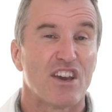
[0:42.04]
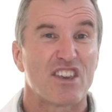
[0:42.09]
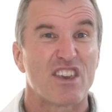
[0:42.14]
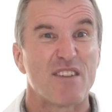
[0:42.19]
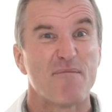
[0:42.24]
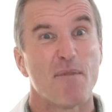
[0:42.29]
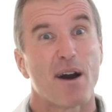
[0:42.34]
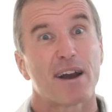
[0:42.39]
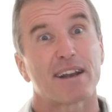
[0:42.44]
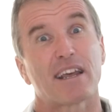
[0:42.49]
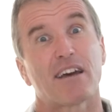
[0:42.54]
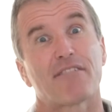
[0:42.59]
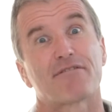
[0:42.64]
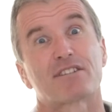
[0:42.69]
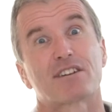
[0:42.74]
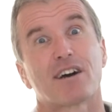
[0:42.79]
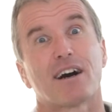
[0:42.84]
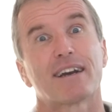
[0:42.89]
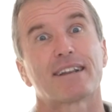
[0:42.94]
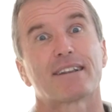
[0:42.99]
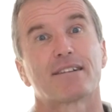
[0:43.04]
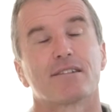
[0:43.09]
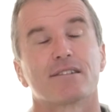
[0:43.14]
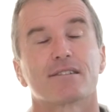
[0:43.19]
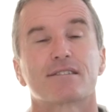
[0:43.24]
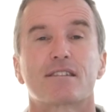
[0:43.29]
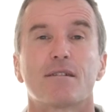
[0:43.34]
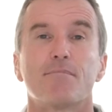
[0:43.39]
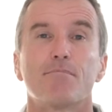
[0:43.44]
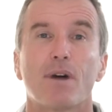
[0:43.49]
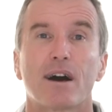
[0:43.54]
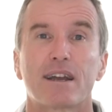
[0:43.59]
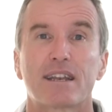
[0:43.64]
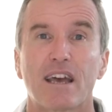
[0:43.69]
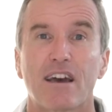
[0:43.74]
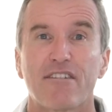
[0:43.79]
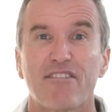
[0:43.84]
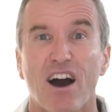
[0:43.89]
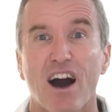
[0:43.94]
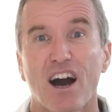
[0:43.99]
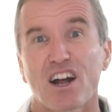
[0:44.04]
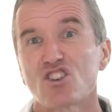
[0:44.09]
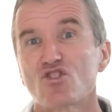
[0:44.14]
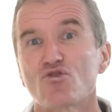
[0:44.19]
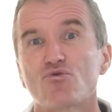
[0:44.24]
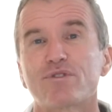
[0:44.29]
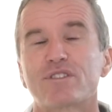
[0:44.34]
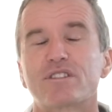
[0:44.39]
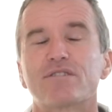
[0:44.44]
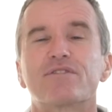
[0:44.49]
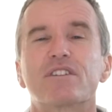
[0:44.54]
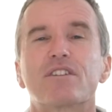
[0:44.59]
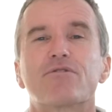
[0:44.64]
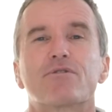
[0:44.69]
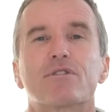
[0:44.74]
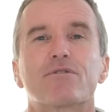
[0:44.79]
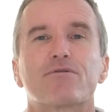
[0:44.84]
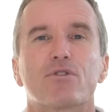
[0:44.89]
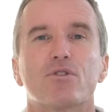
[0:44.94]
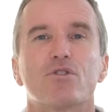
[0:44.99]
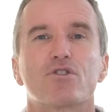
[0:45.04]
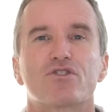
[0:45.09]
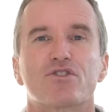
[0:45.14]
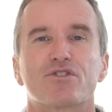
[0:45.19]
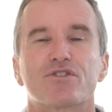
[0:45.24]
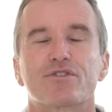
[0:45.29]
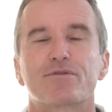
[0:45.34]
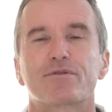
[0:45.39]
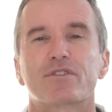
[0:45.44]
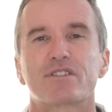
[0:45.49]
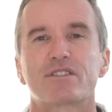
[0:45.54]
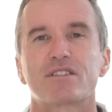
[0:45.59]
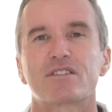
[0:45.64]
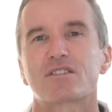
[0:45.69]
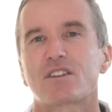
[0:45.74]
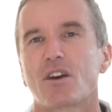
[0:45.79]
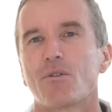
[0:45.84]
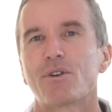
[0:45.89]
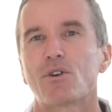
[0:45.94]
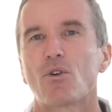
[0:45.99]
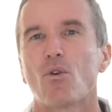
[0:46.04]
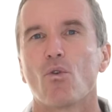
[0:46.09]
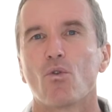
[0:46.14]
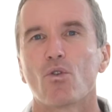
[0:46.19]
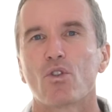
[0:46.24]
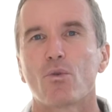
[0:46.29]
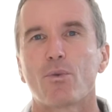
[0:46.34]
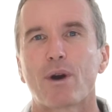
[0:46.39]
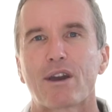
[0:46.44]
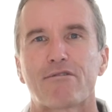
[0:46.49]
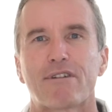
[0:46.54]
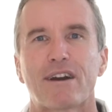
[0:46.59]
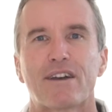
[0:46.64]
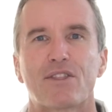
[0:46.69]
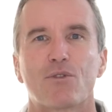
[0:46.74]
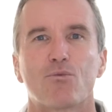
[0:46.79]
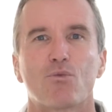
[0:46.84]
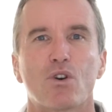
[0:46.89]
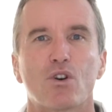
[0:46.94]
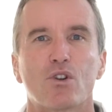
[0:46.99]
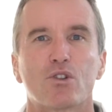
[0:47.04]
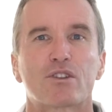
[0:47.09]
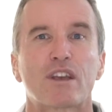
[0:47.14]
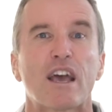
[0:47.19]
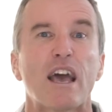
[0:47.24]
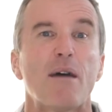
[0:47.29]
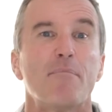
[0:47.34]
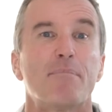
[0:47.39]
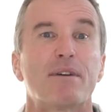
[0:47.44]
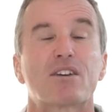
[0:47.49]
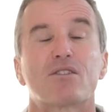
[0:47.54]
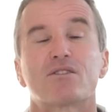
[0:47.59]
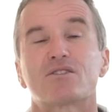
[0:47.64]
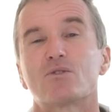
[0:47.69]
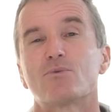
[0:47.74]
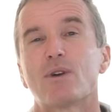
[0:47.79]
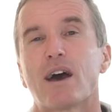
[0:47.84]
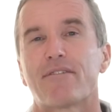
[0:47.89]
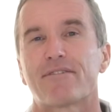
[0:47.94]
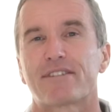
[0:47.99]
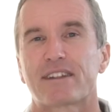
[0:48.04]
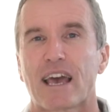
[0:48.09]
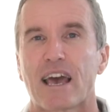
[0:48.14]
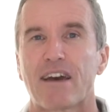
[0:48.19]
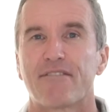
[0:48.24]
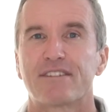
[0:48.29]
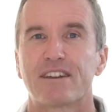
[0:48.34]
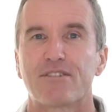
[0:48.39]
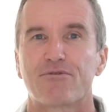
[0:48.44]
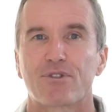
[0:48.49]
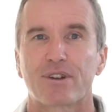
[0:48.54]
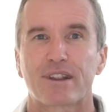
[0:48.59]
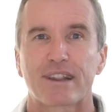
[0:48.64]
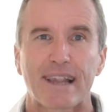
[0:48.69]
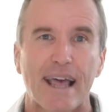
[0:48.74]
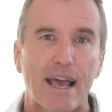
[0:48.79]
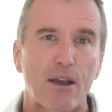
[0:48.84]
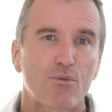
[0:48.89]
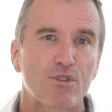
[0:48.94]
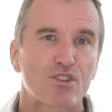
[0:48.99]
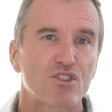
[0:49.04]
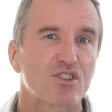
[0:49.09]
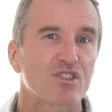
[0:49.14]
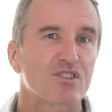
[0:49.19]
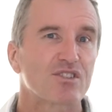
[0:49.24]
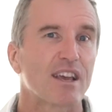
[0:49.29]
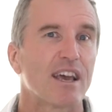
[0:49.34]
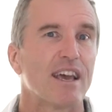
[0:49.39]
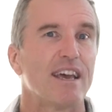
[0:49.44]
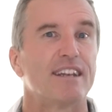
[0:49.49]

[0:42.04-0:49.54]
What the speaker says: You might have titles that might have hundreds of different versions because it's going all the way around the world, because you have to have different languages,